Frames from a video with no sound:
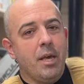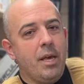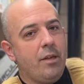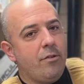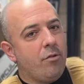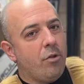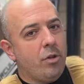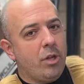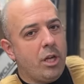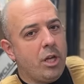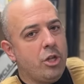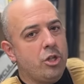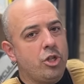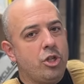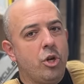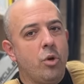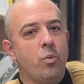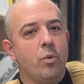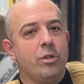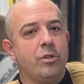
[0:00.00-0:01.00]
It's only going to
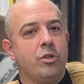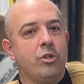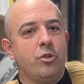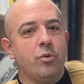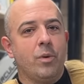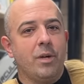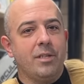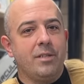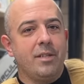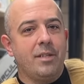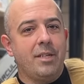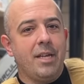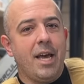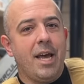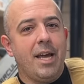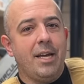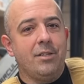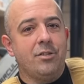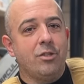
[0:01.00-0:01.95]
show once or twice a day,